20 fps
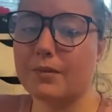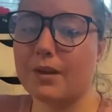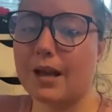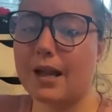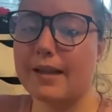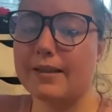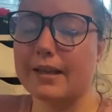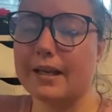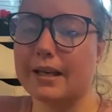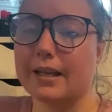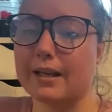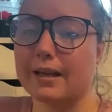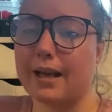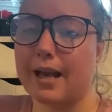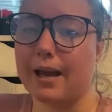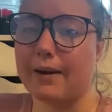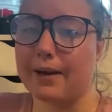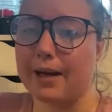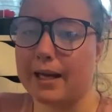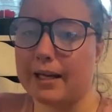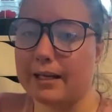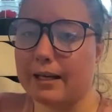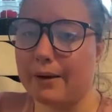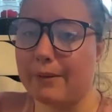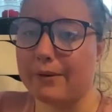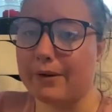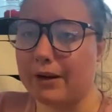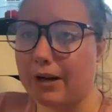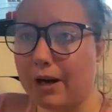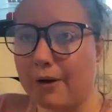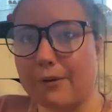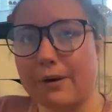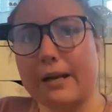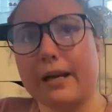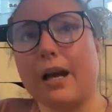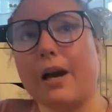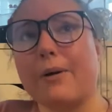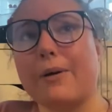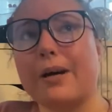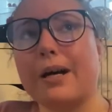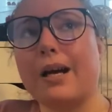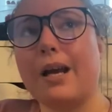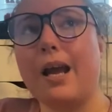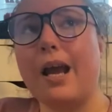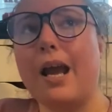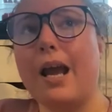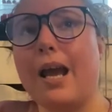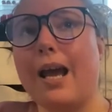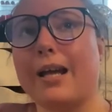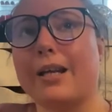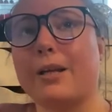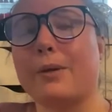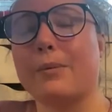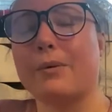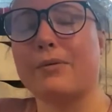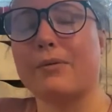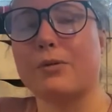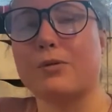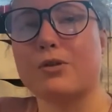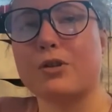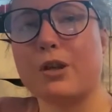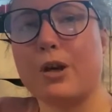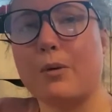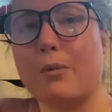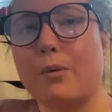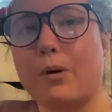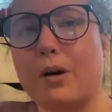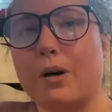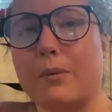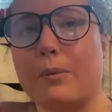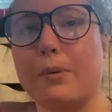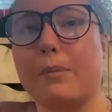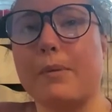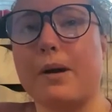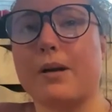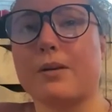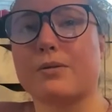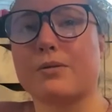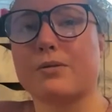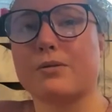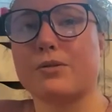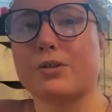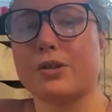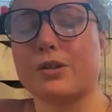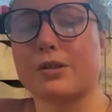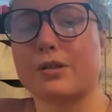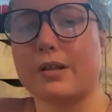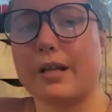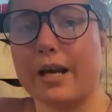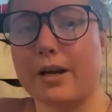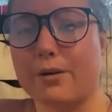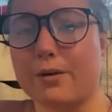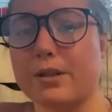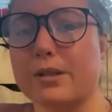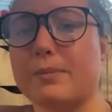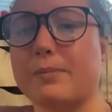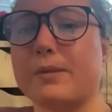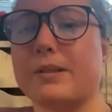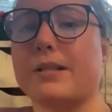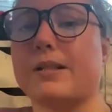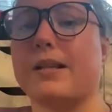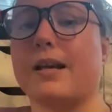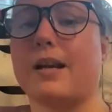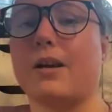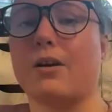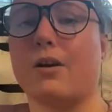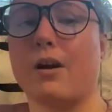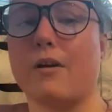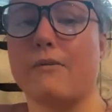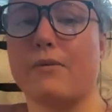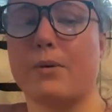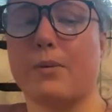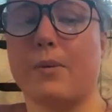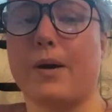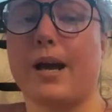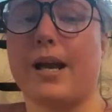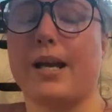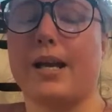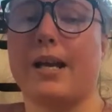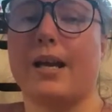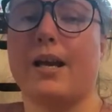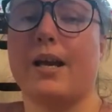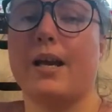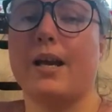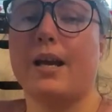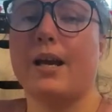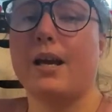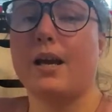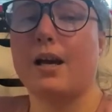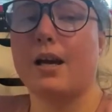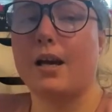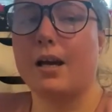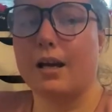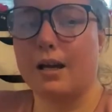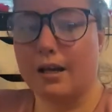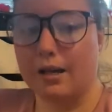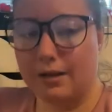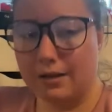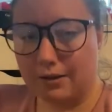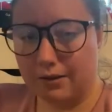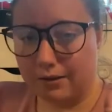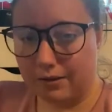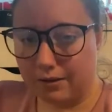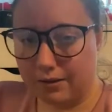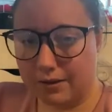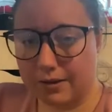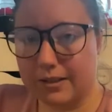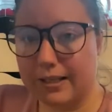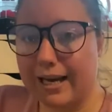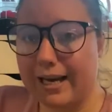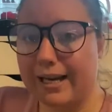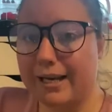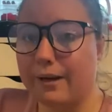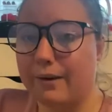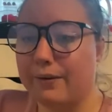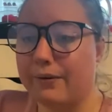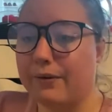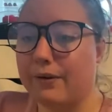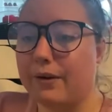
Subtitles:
And then it kept getting lower and lower and lower. And then we thought, you know what? We might as well just get Christmas and that lot out of the way. Save.